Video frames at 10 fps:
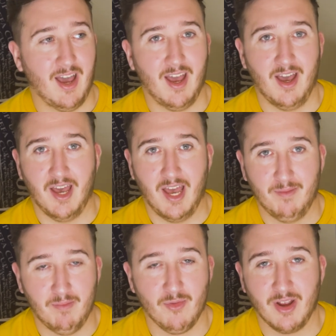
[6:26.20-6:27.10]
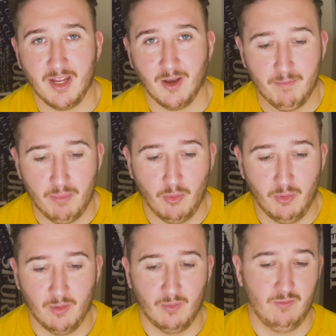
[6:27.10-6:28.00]
Mourinho, Ball
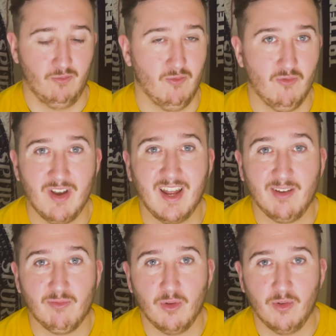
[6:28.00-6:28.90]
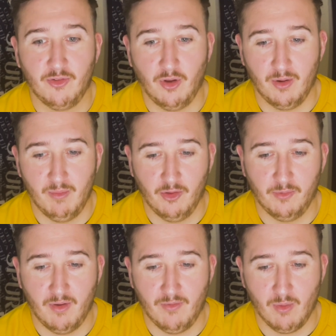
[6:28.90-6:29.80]
that really ruined Tottenham
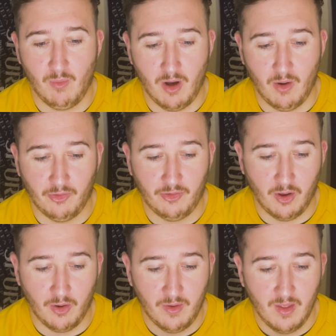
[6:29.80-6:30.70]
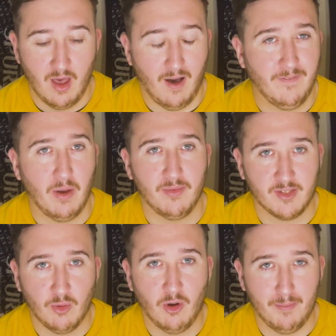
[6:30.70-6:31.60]
Hotspur for a while. So I think we've
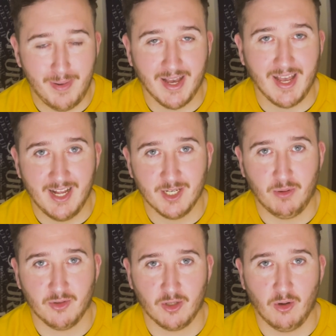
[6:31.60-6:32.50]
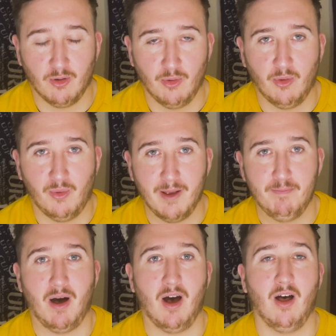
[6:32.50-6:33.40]
still got to back Ange Postecoglou all the way.
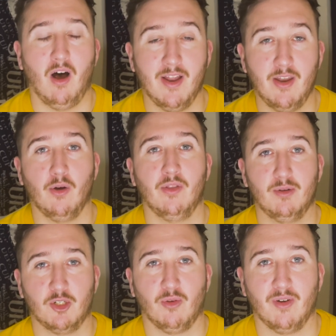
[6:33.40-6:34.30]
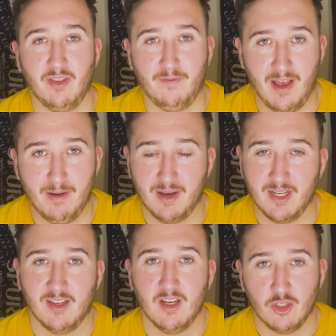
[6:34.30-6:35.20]
But I know the majority of the fan
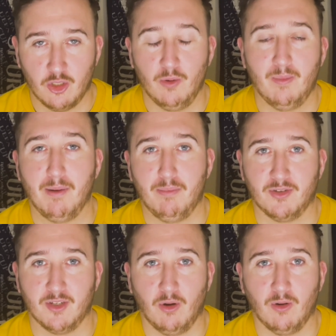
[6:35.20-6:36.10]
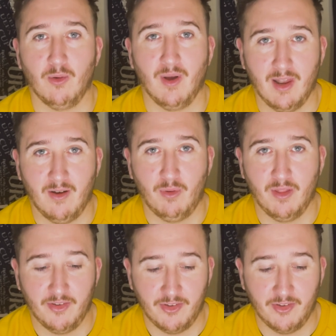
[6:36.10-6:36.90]
base do back Postecoglou and love what they're